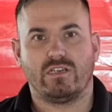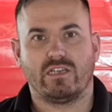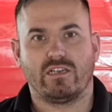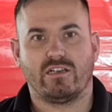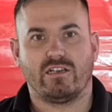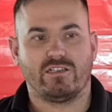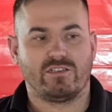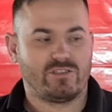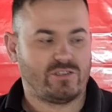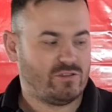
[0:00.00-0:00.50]
Right
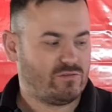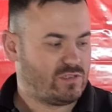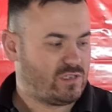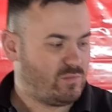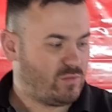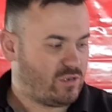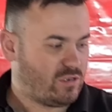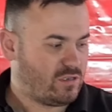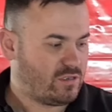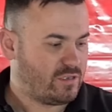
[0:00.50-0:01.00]
guys,
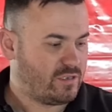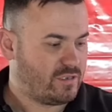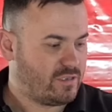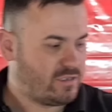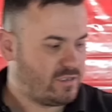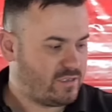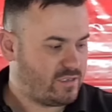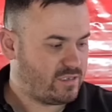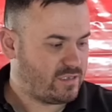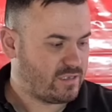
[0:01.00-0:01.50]
Tuesday morning,
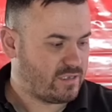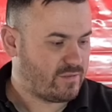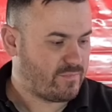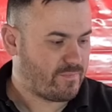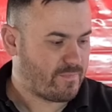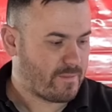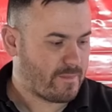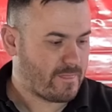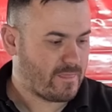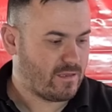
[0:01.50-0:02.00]

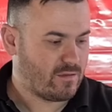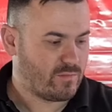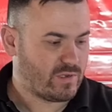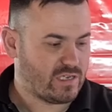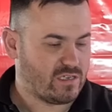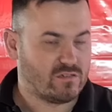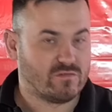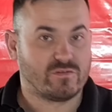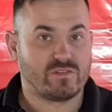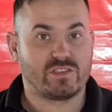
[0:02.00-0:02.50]
you
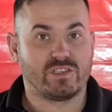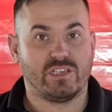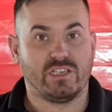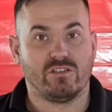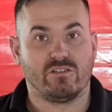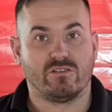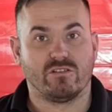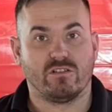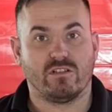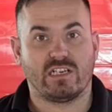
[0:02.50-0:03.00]
might have
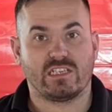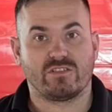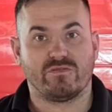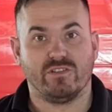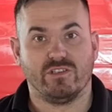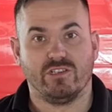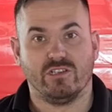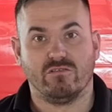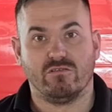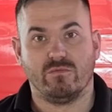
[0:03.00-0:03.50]
seen on the
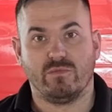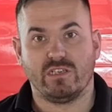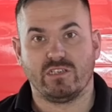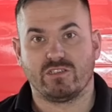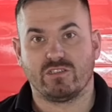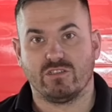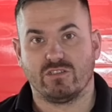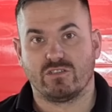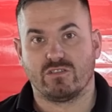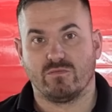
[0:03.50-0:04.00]
last video we
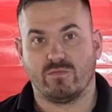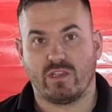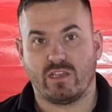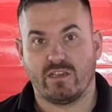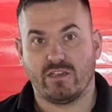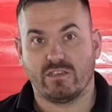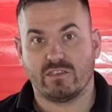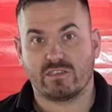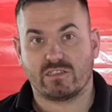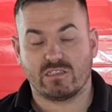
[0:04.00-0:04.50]
mentioned some
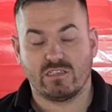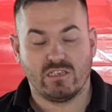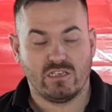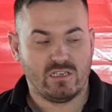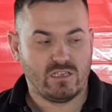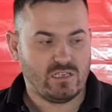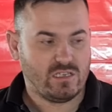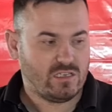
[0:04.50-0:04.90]
kits.